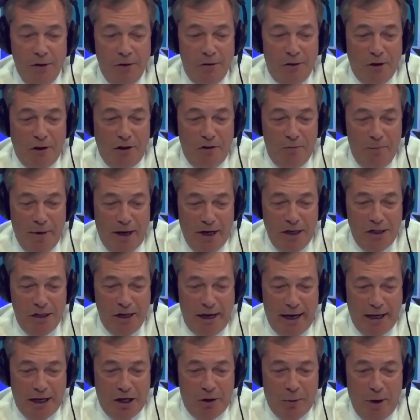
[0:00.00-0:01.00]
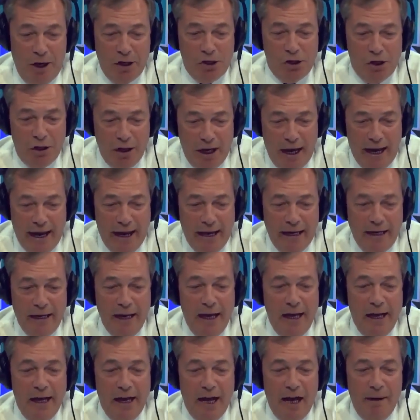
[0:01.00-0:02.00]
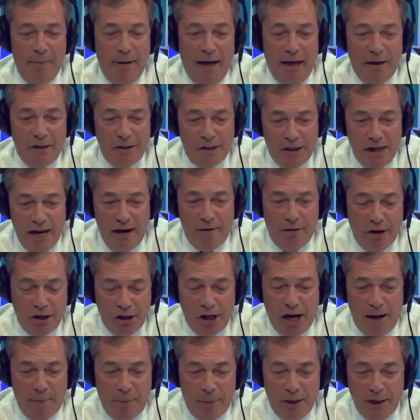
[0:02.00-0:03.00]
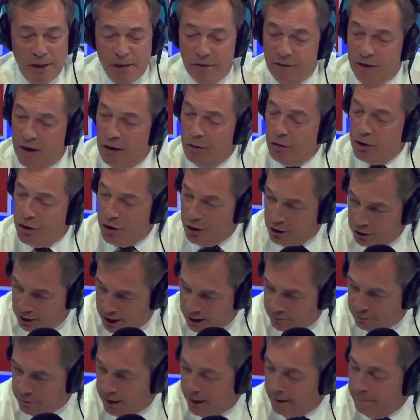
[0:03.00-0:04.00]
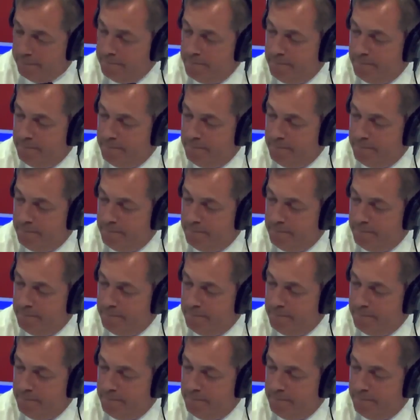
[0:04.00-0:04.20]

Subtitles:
that you've managed to get a question in about Sarah Champion's future. Good evening.